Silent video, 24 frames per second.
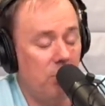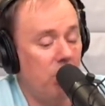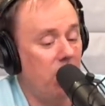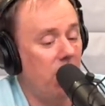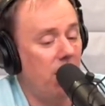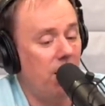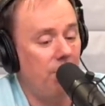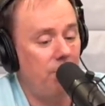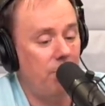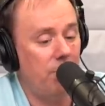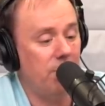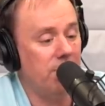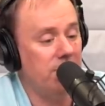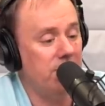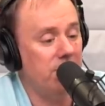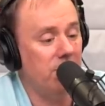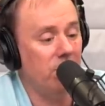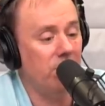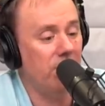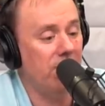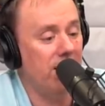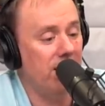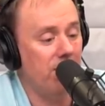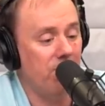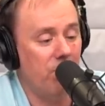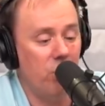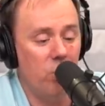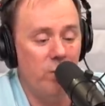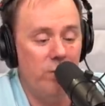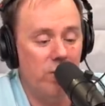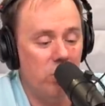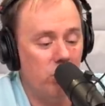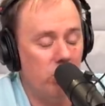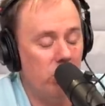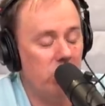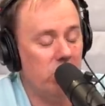Up until then,
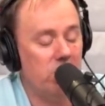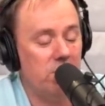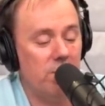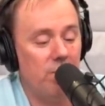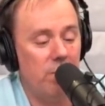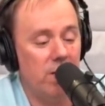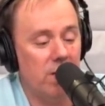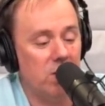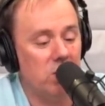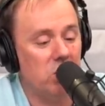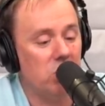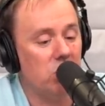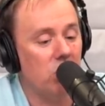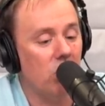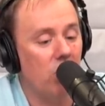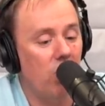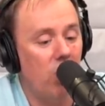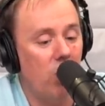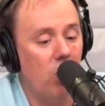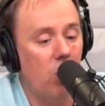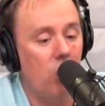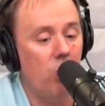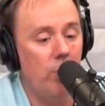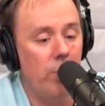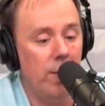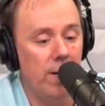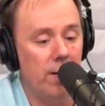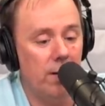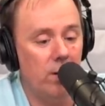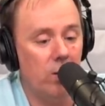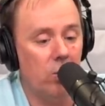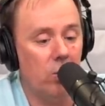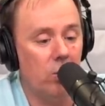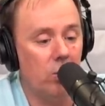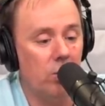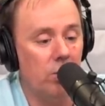movies would just be a slow
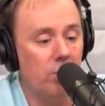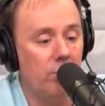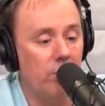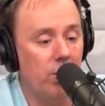build.